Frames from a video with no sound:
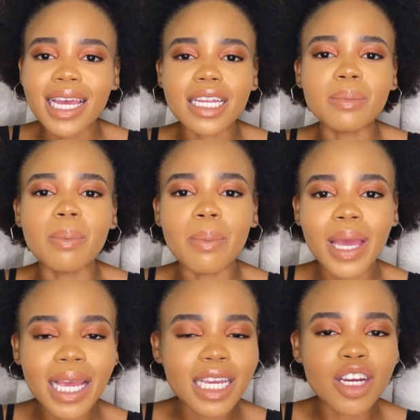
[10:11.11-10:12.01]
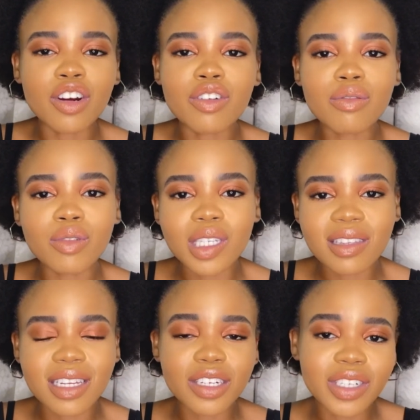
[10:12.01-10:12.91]
It may increase
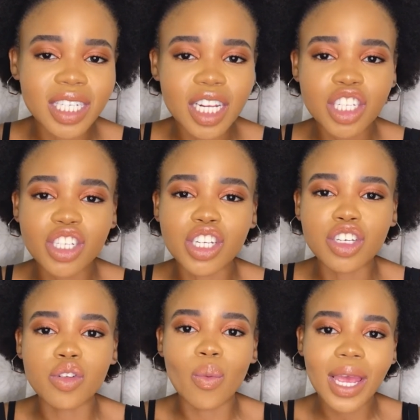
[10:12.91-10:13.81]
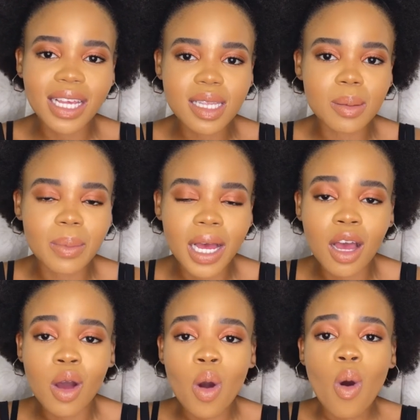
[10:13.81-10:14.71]
the irritation in your eczema.